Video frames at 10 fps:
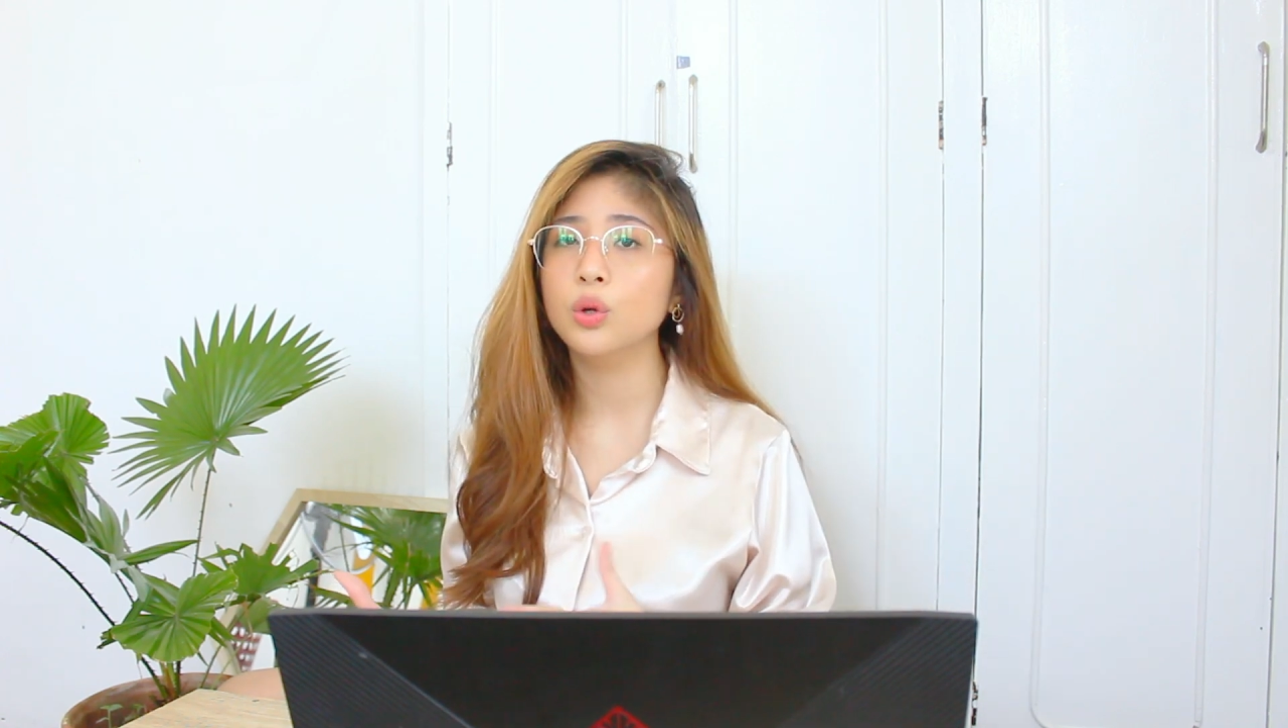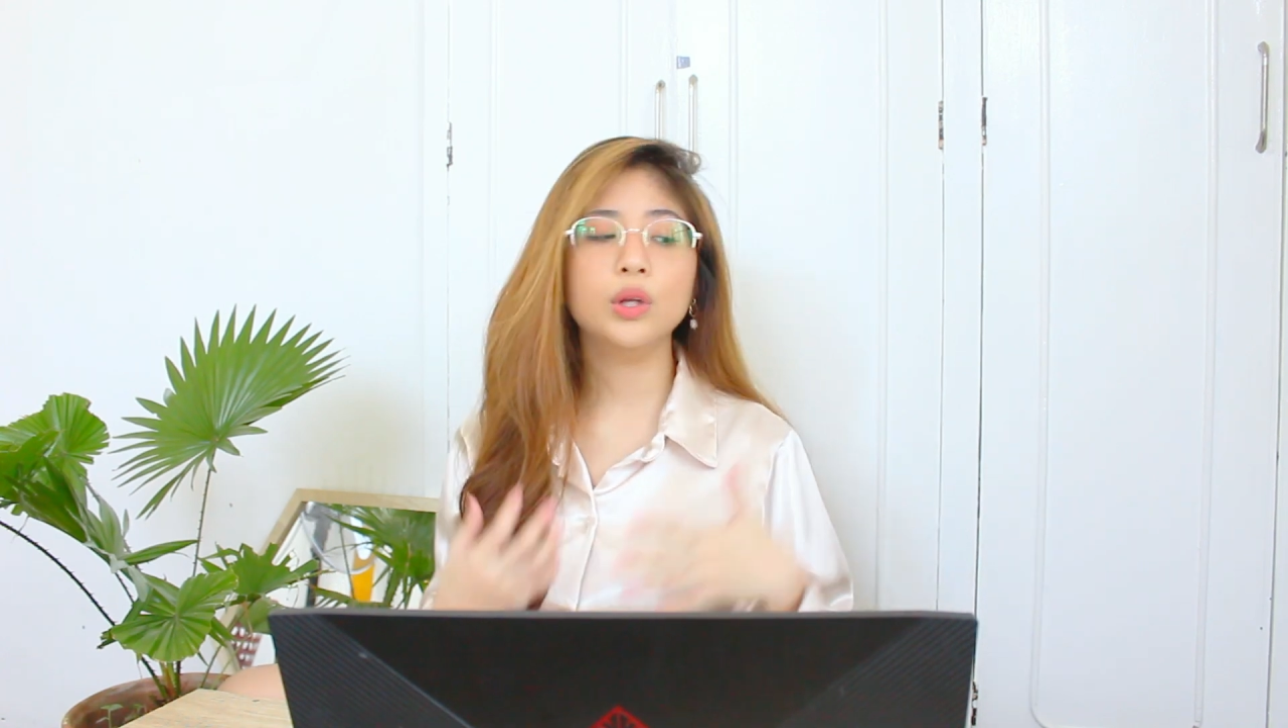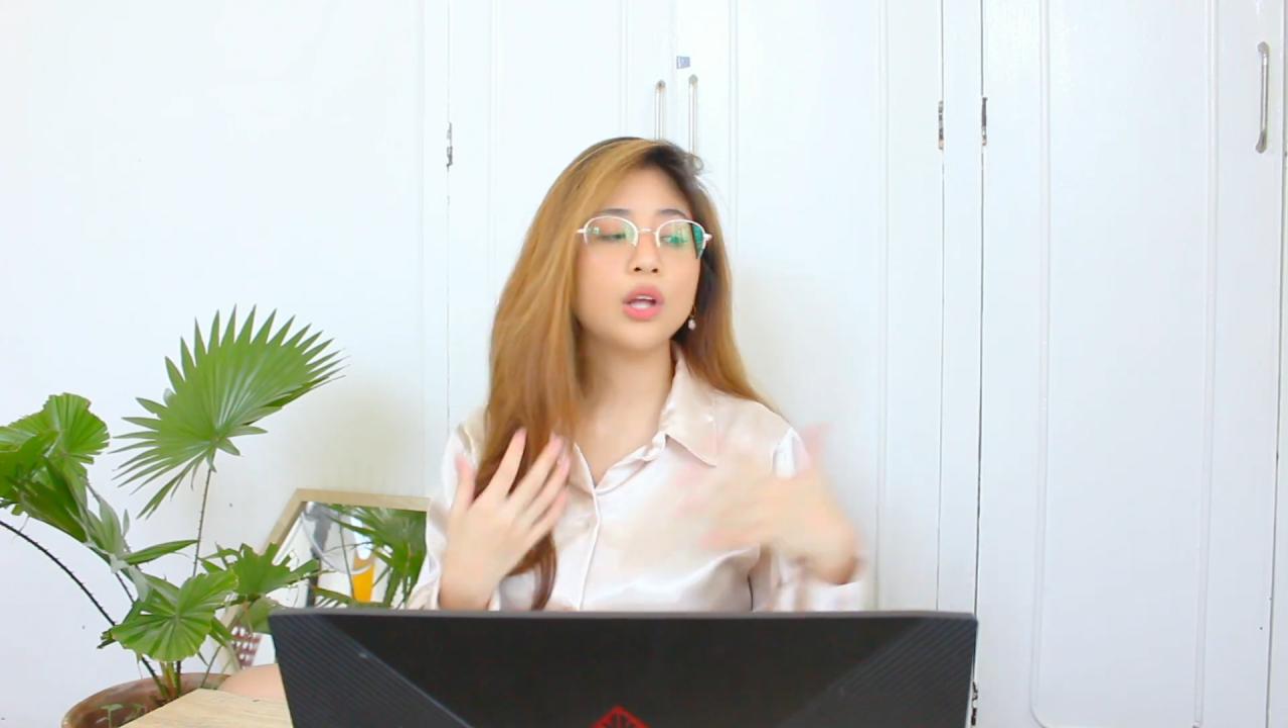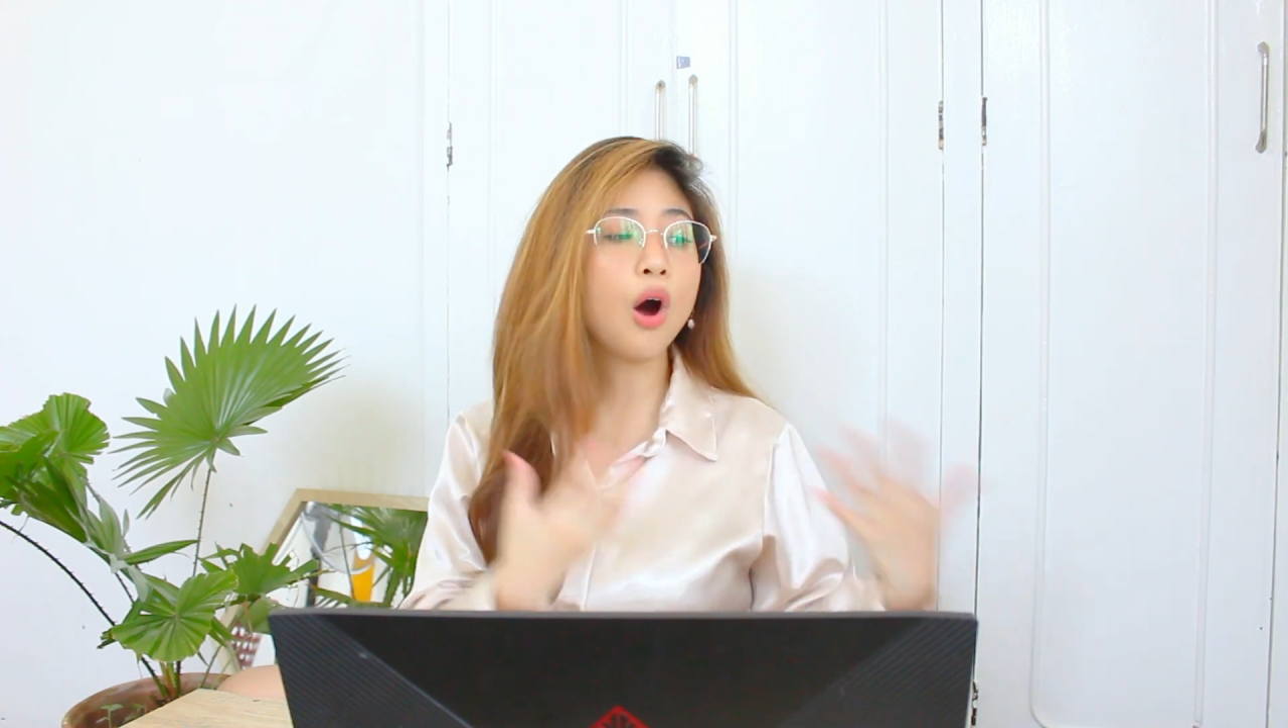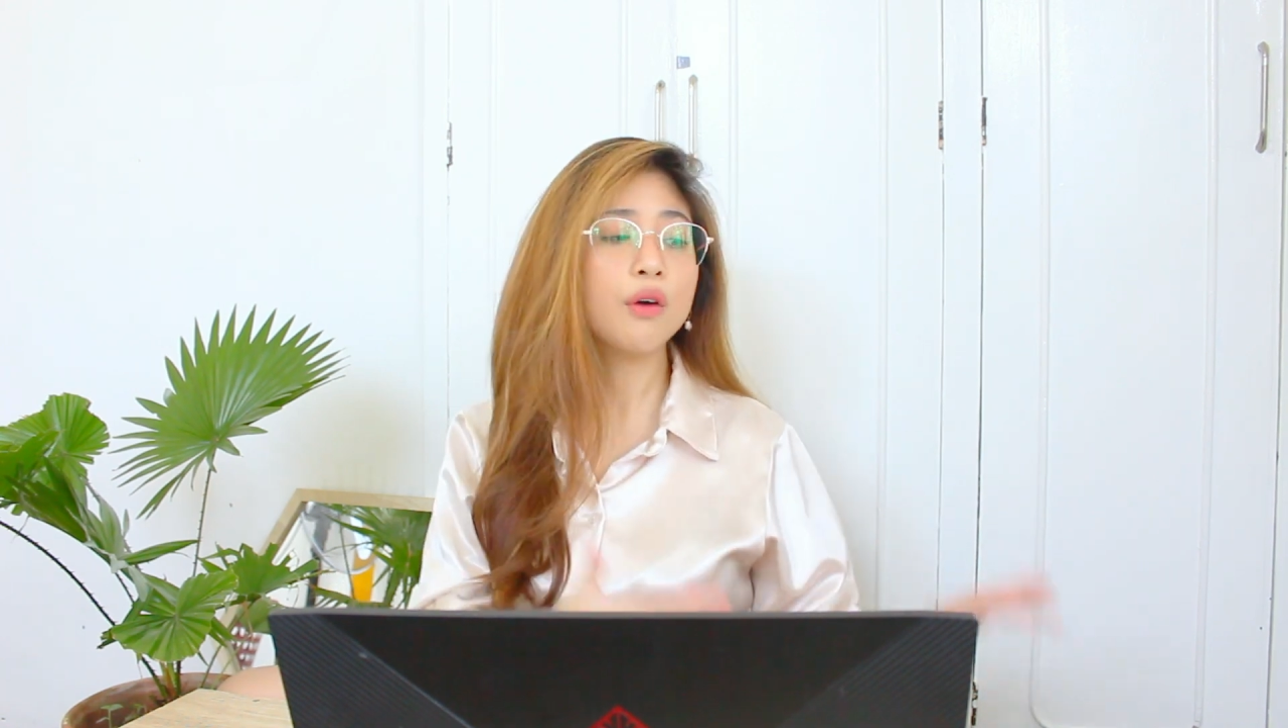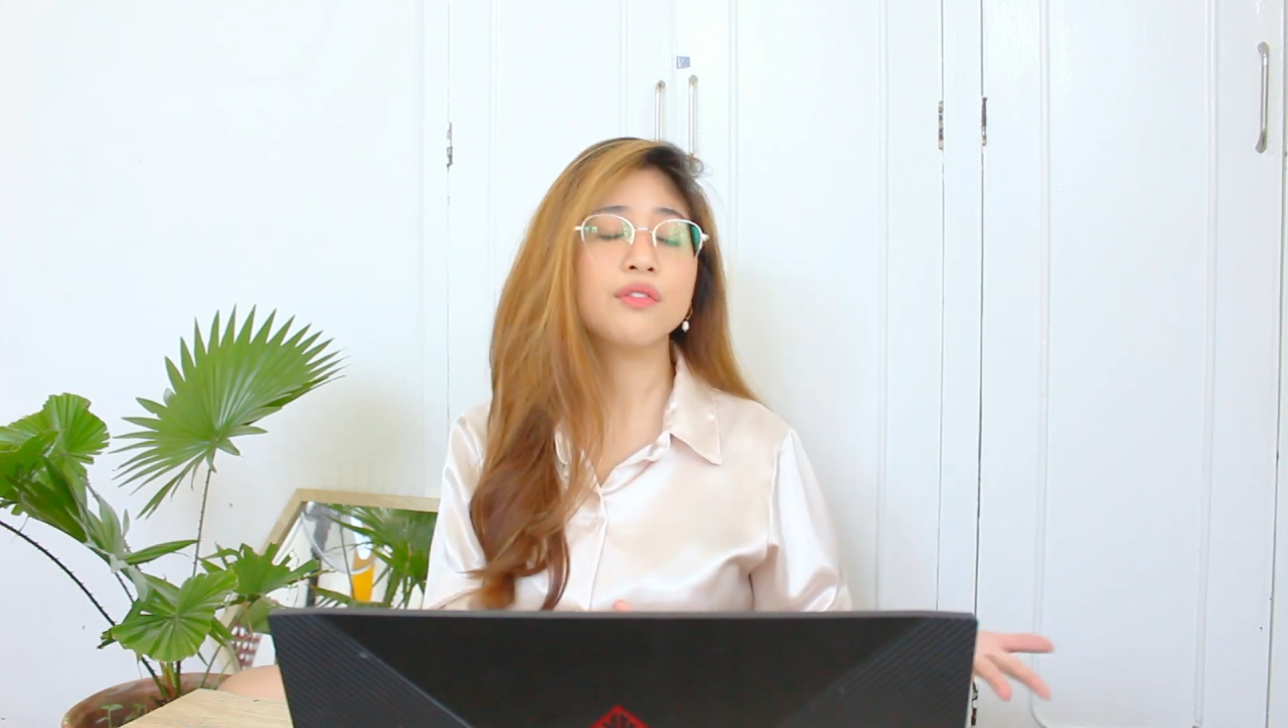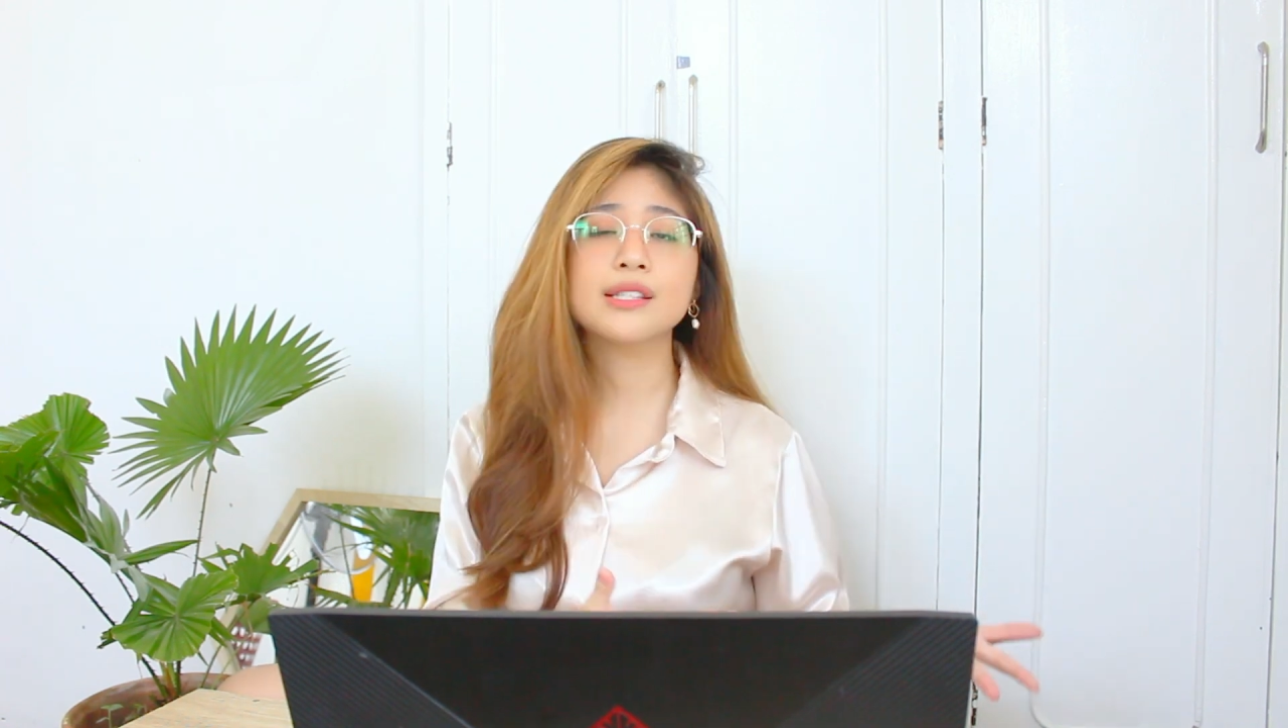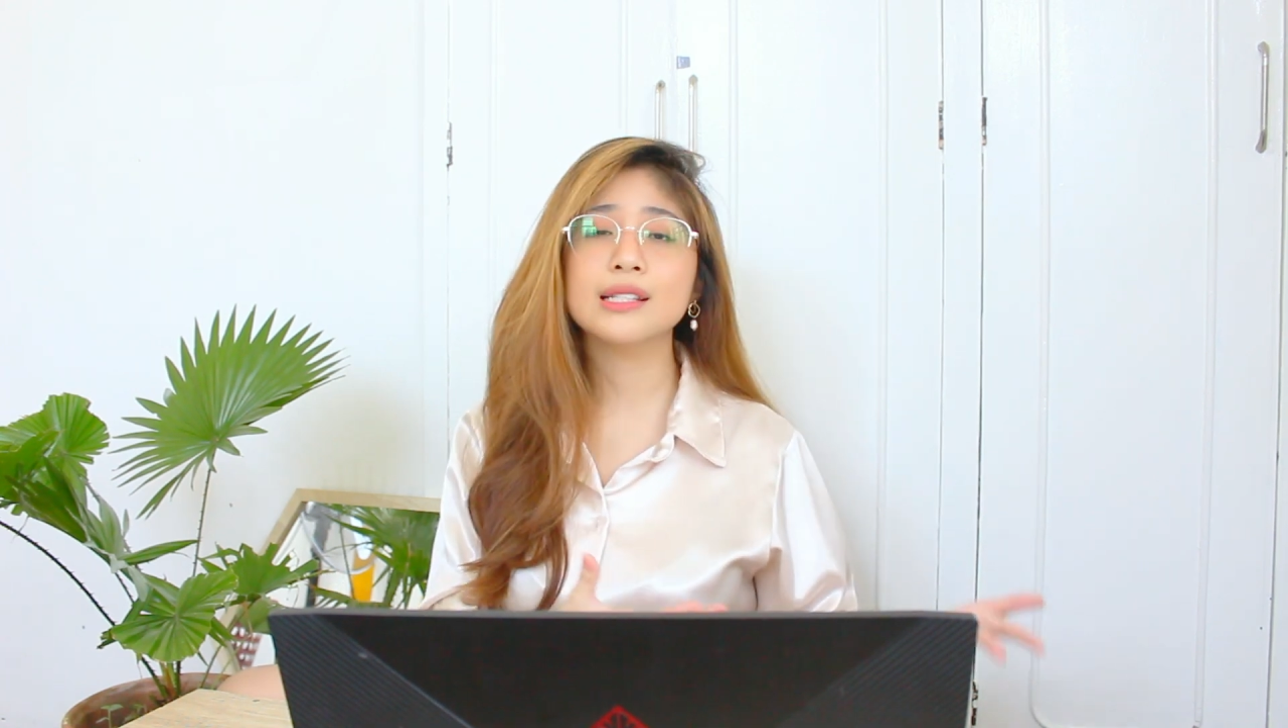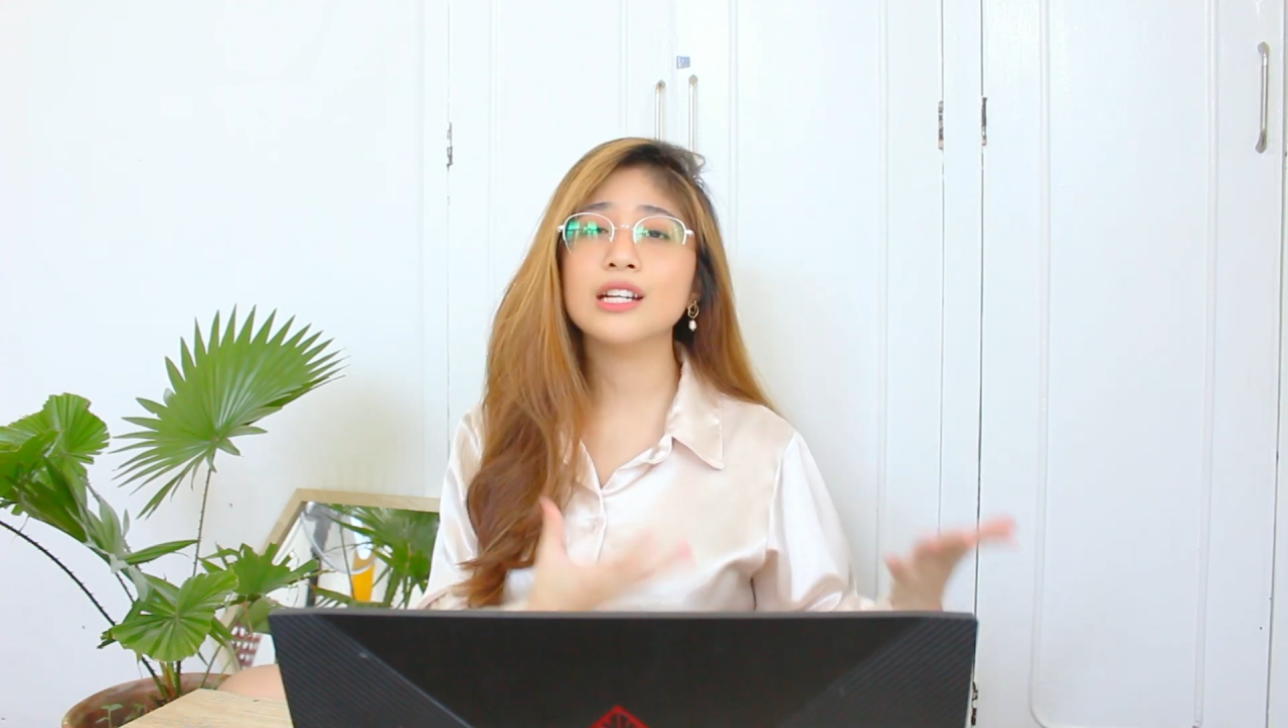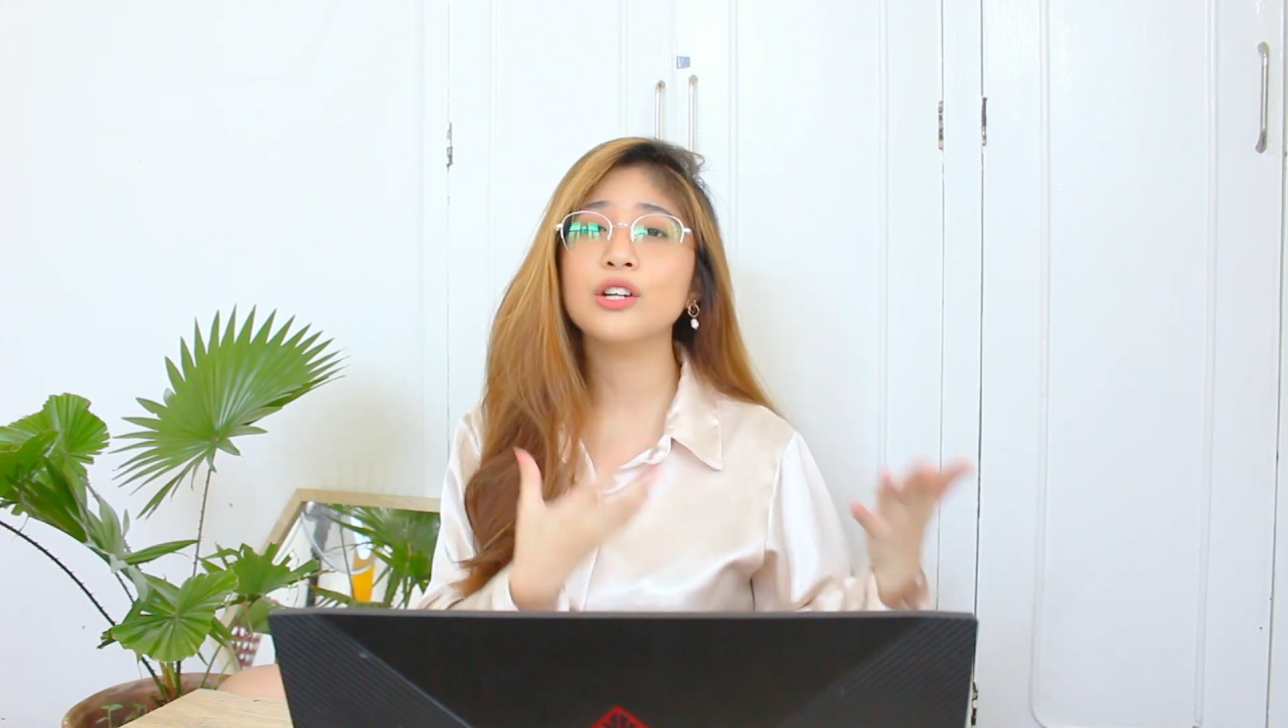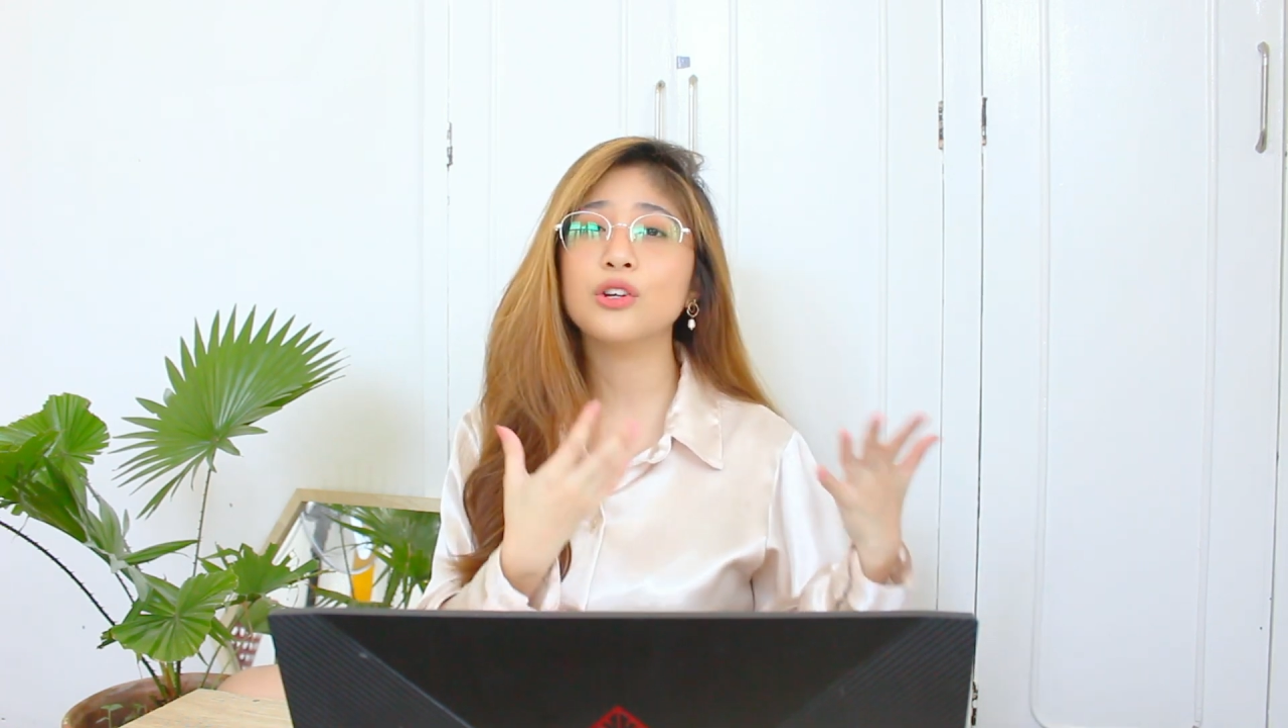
will obviously